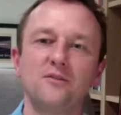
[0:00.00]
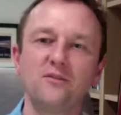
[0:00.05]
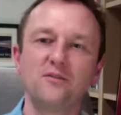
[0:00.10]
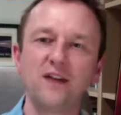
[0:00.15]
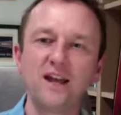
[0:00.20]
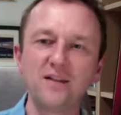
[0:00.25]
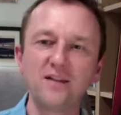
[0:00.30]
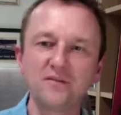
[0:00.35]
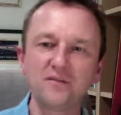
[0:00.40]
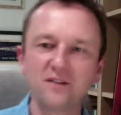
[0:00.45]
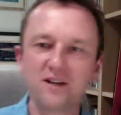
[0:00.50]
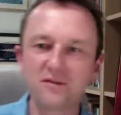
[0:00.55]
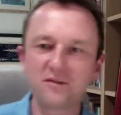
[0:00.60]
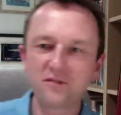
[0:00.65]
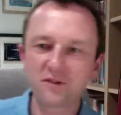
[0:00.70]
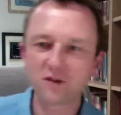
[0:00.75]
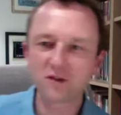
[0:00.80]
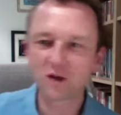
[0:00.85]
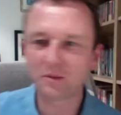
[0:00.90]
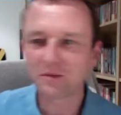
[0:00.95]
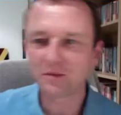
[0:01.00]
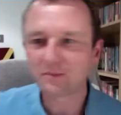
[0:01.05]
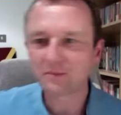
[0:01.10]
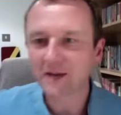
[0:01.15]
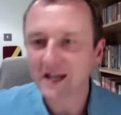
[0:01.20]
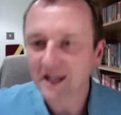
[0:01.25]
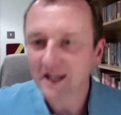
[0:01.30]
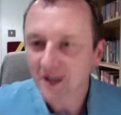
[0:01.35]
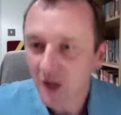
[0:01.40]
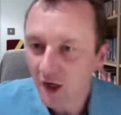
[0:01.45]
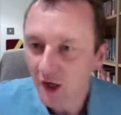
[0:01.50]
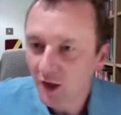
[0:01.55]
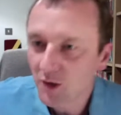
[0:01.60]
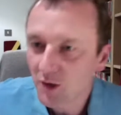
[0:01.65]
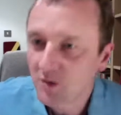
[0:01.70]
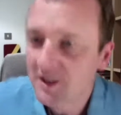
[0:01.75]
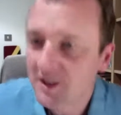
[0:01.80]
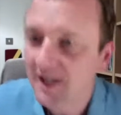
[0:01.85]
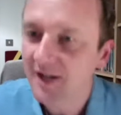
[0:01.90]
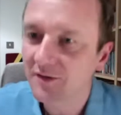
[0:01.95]
Fanfare for the Common Man,
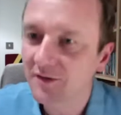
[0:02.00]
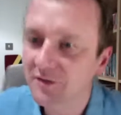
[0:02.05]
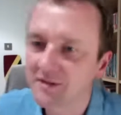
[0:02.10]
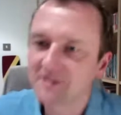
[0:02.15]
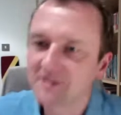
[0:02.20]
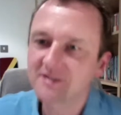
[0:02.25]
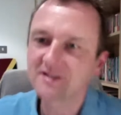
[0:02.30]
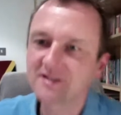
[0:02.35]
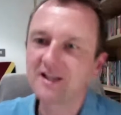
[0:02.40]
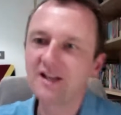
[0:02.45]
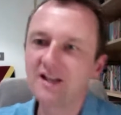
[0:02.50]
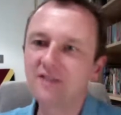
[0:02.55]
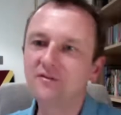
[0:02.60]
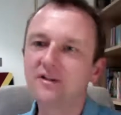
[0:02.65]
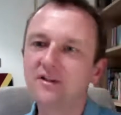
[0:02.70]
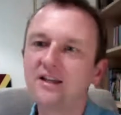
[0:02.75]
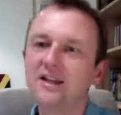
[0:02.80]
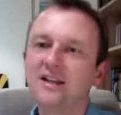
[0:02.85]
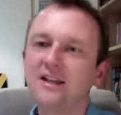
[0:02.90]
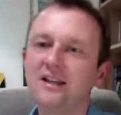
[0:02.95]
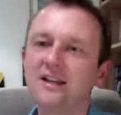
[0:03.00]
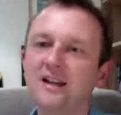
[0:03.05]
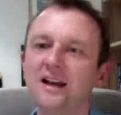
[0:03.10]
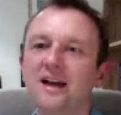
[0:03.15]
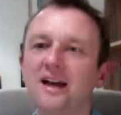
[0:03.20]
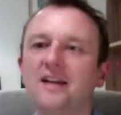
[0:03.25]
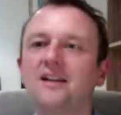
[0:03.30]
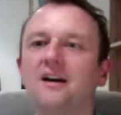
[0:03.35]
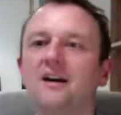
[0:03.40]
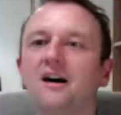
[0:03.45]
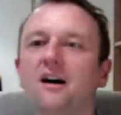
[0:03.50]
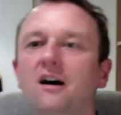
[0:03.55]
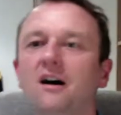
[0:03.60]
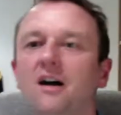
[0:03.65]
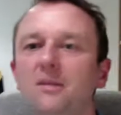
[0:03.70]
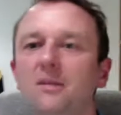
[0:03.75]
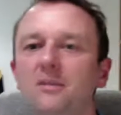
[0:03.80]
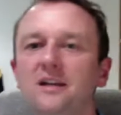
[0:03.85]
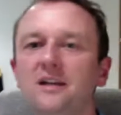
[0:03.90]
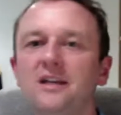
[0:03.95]
Hoedown, C'est la Vie, and
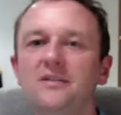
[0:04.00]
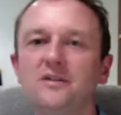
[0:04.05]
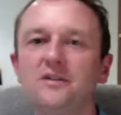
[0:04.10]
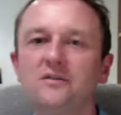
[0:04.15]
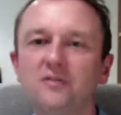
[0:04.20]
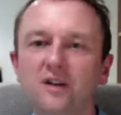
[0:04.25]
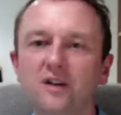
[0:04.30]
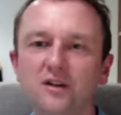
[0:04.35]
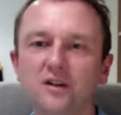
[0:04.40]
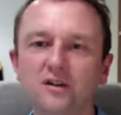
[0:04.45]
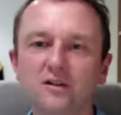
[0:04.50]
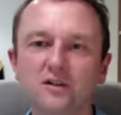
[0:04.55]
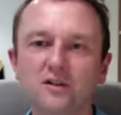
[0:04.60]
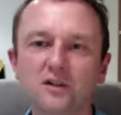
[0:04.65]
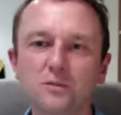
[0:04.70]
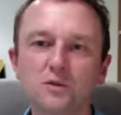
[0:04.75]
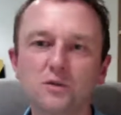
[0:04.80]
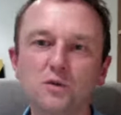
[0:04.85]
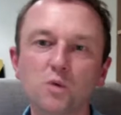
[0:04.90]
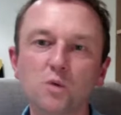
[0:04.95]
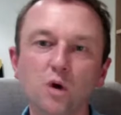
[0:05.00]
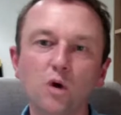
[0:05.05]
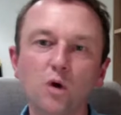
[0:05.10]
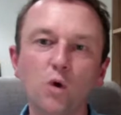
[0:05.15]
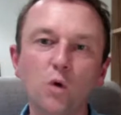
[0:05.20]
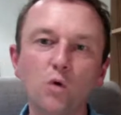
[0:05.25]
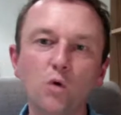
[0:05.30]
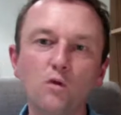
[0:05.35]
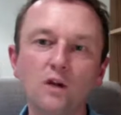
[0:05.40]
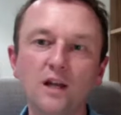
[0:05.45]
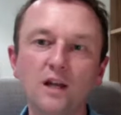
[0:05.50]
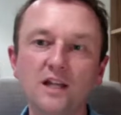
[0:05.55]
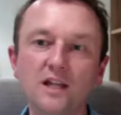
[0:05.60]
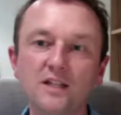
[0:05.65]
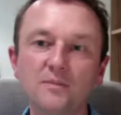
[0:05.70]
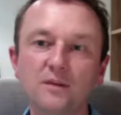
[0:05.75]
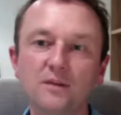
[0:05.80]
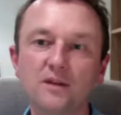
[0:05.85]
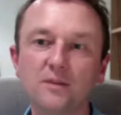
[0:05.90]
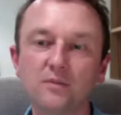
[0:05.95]
I Believe in Father Christmas were all
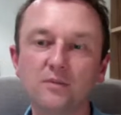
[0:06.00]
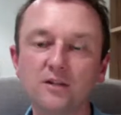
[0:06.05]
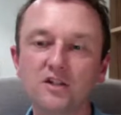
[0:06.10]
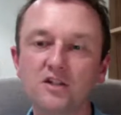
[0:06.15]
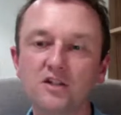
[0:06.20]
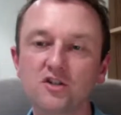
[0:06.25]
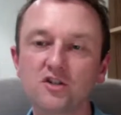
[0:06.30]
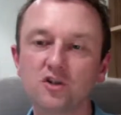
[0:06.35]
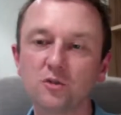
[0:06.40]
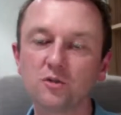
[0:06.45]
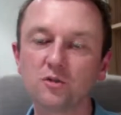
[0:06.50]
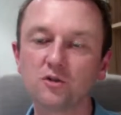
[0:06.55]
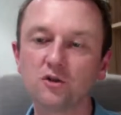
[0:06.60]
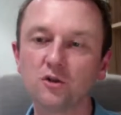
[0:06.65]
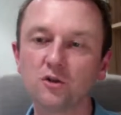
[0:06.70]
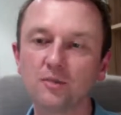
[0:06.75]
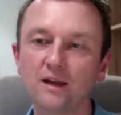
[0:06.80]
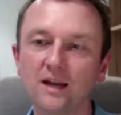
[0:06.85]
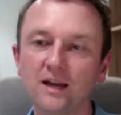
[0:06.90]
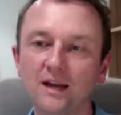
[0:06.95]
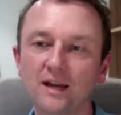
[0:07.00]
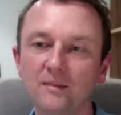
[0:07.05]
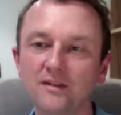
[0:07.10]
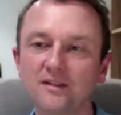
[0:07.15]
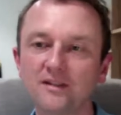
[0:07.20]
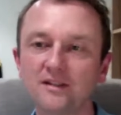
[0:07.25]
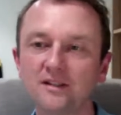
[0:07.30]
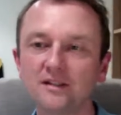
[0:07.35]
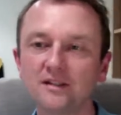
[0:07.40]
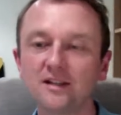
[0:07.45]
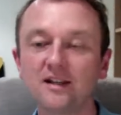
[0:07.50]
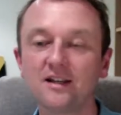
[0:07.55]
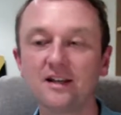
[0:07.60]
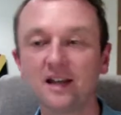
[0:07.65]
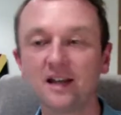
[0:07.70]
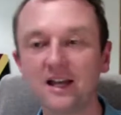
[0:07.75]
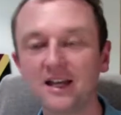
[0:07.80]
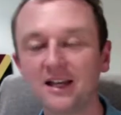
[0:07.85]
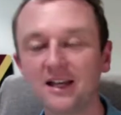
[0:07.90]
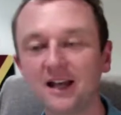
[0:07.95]
released by the British supergroup Emerson,
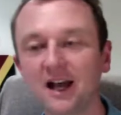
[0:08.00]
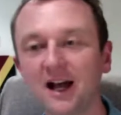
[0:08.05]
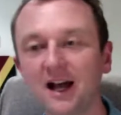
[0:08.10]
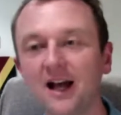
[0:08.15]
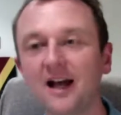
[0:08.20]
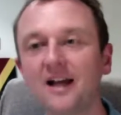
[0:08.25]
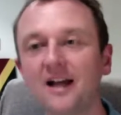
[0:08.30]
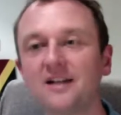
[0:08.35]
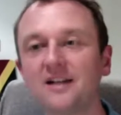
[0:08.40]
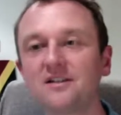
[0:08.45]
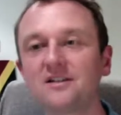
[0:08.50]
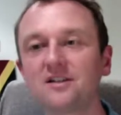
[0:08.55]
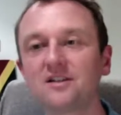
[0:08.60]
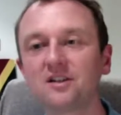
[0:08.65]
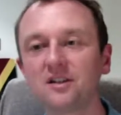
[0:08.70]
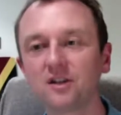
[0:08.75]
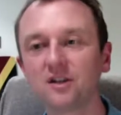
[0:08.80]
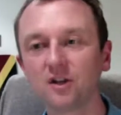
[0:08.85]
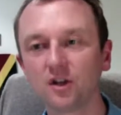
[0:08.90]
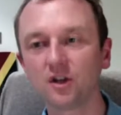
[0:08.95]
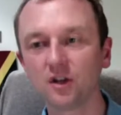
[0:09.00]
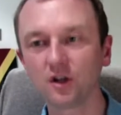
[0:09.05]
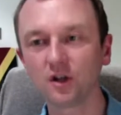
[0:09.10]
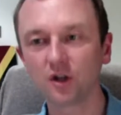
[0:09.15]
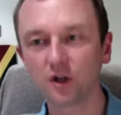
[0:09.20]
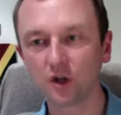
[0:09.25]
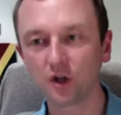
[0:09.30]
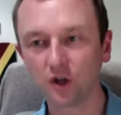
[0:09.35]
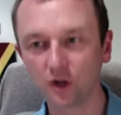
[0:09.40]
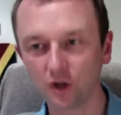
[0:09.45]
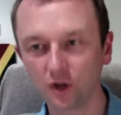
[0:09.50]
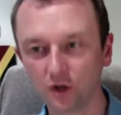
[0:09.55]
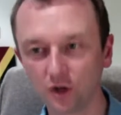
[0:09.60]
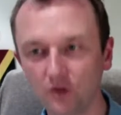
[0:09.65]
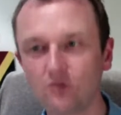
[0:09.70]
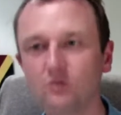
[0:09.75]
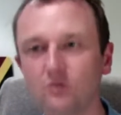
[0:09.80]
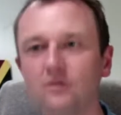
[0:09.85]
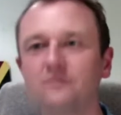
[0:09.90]
Lake, and who?